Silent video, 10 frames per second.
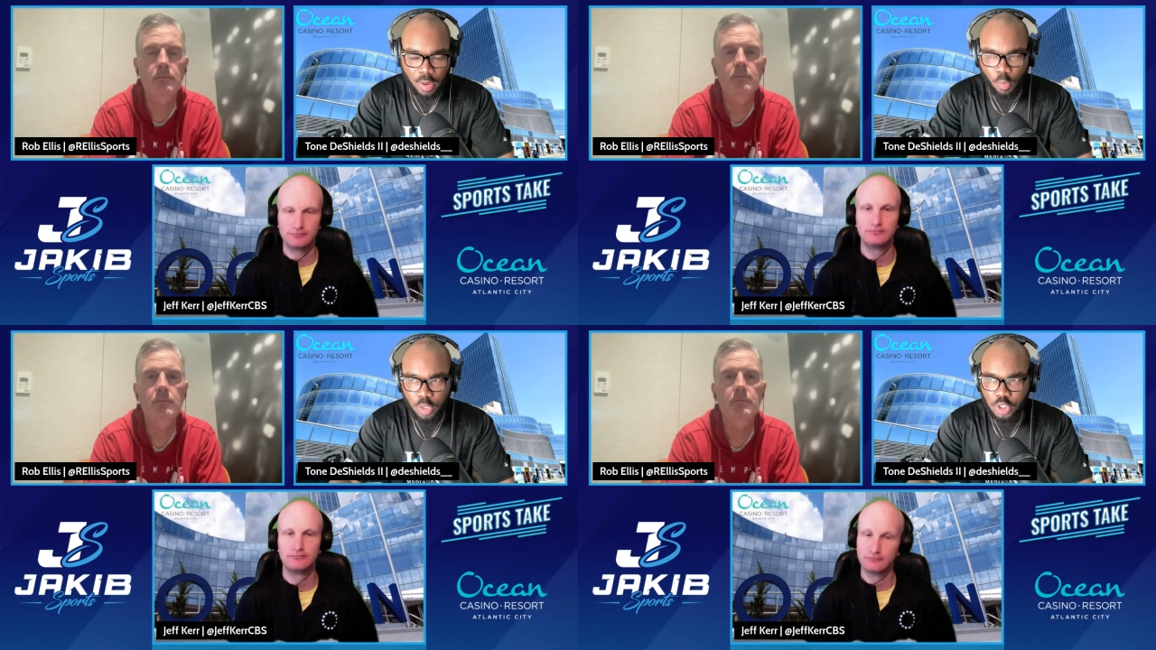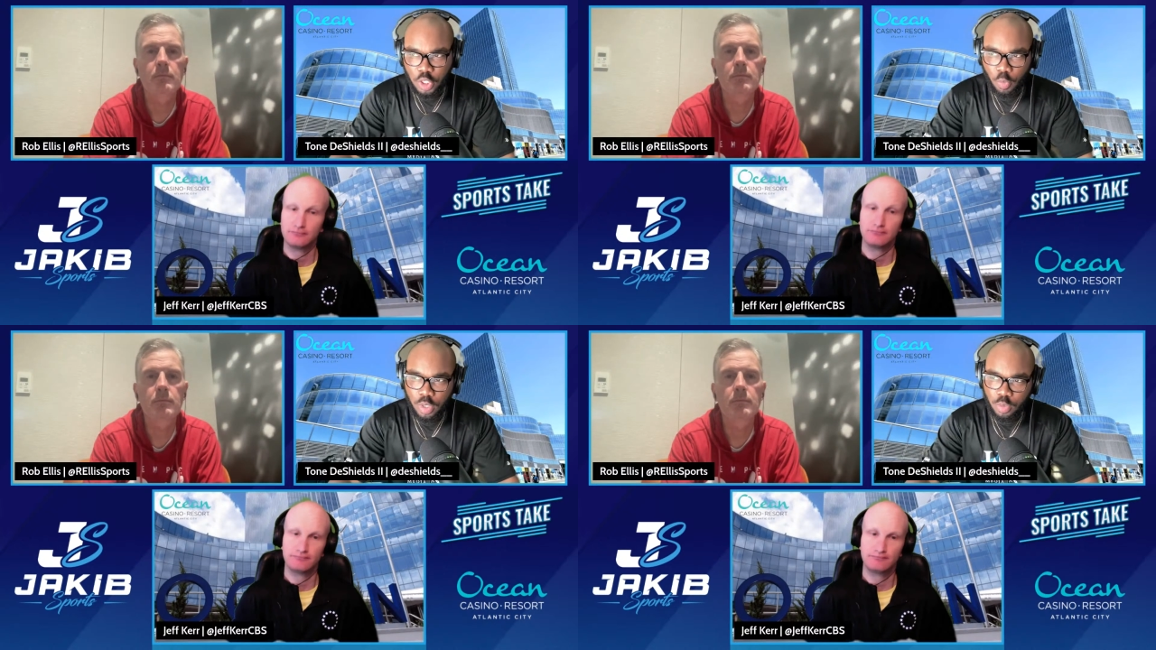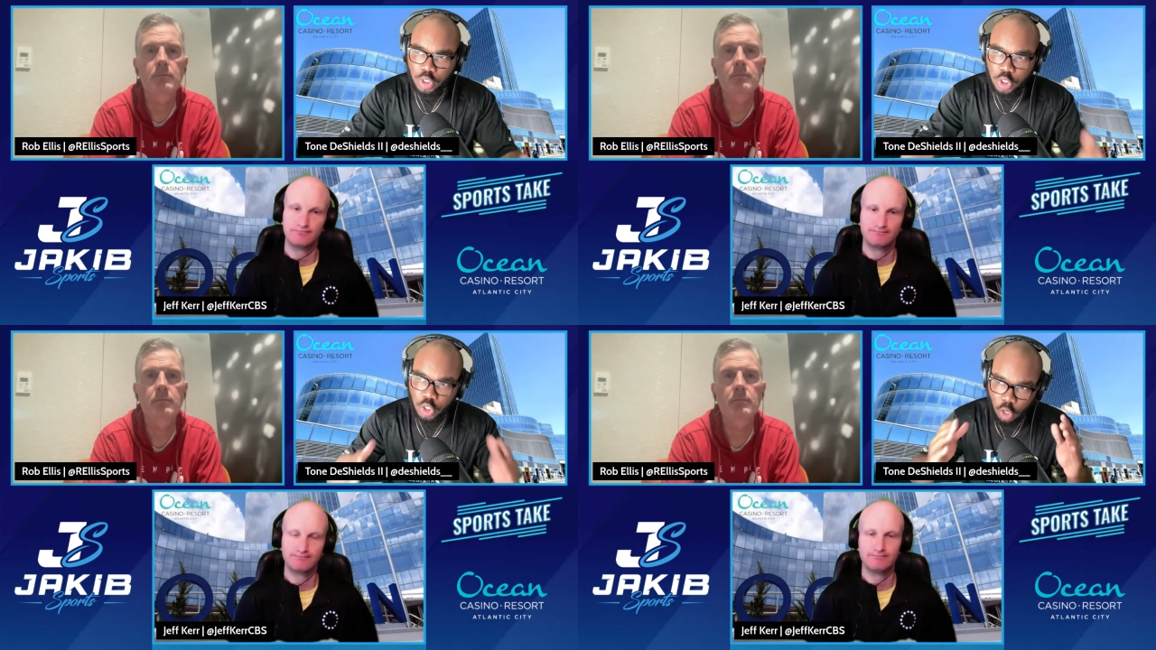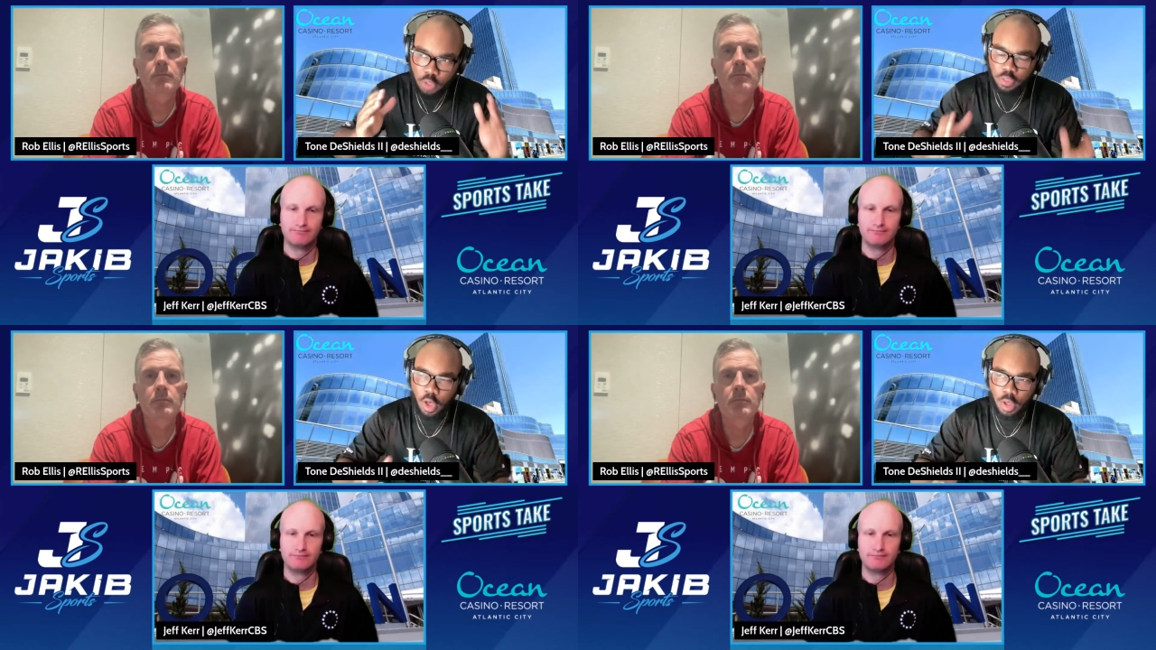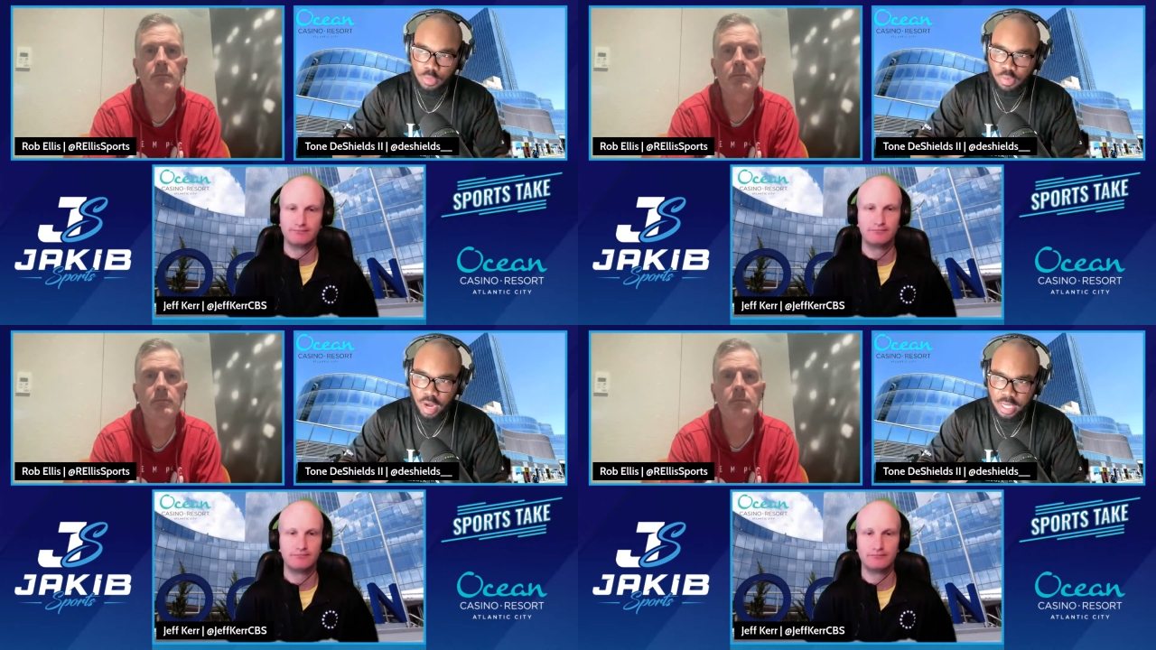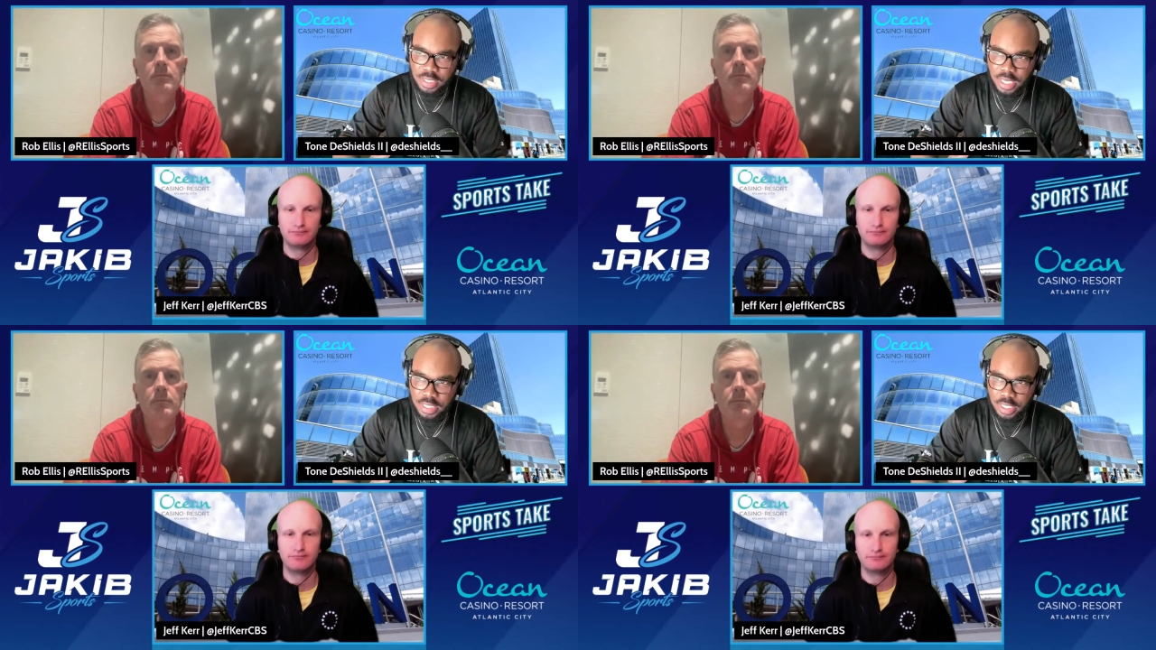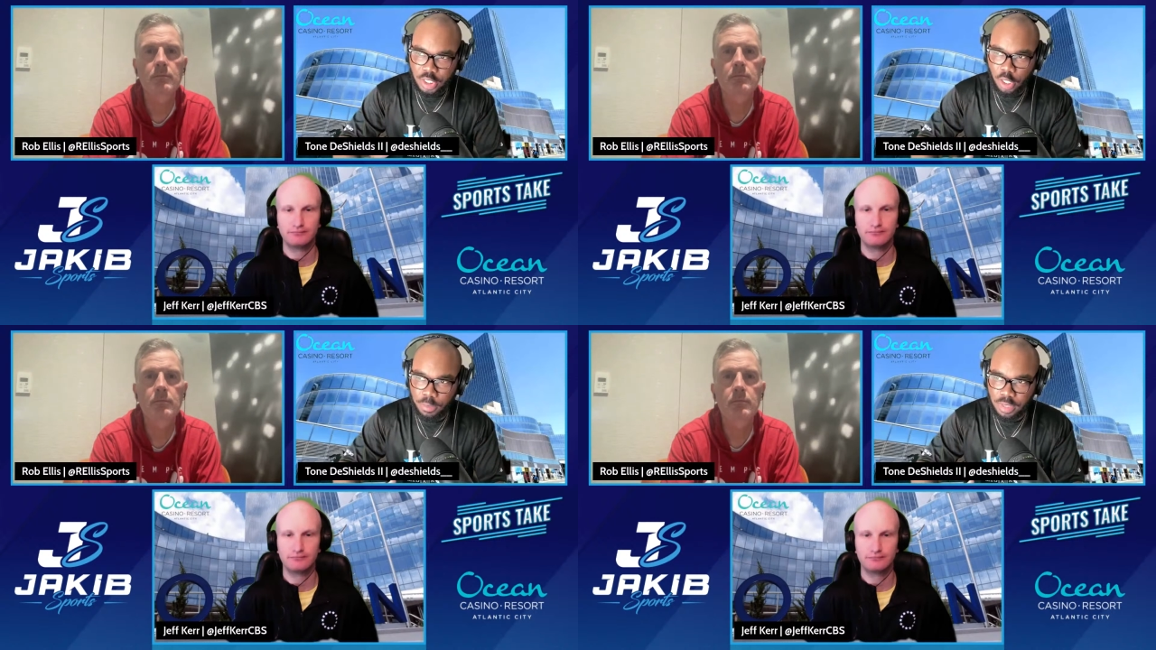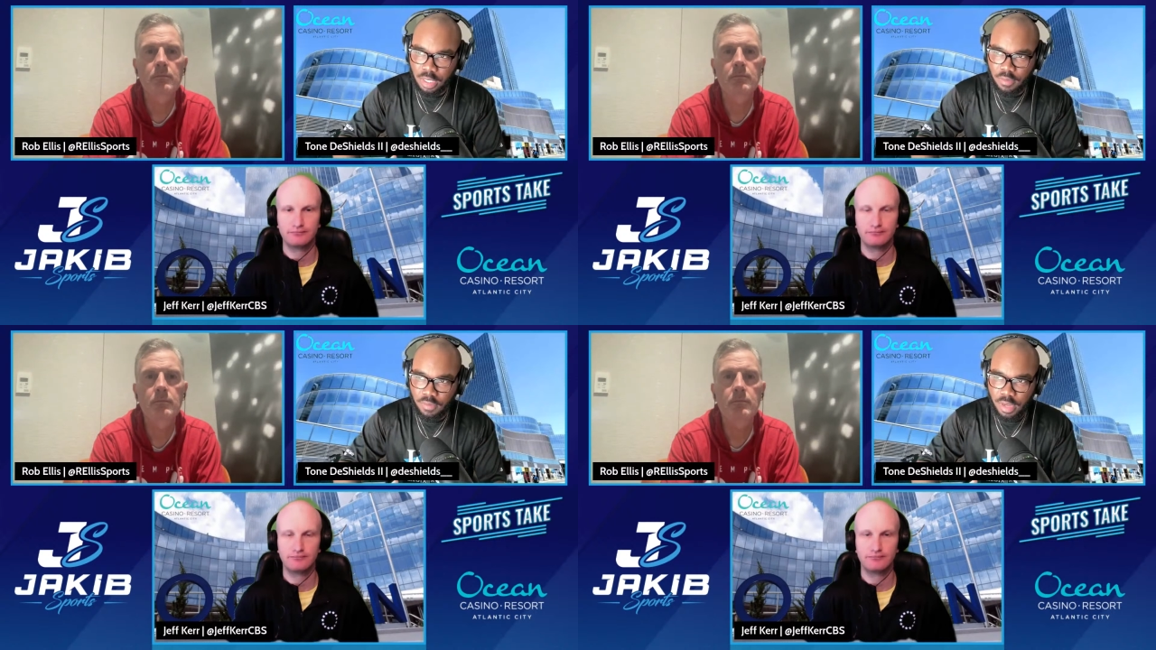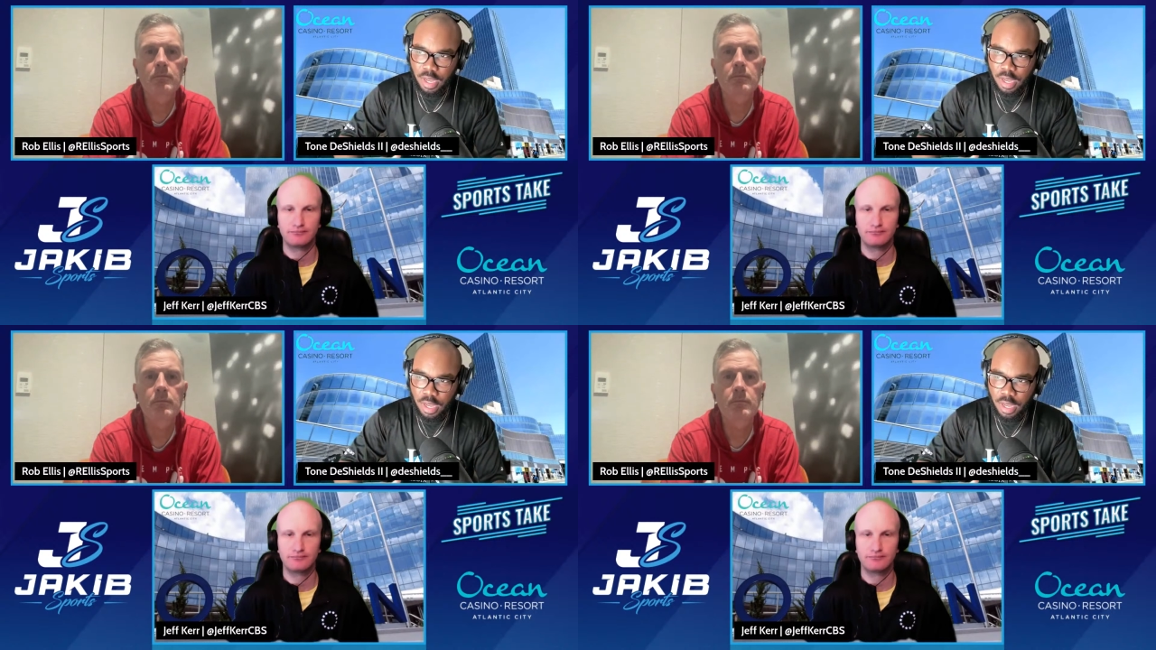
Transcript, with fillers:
Speaker 1: What's your thought process in terms of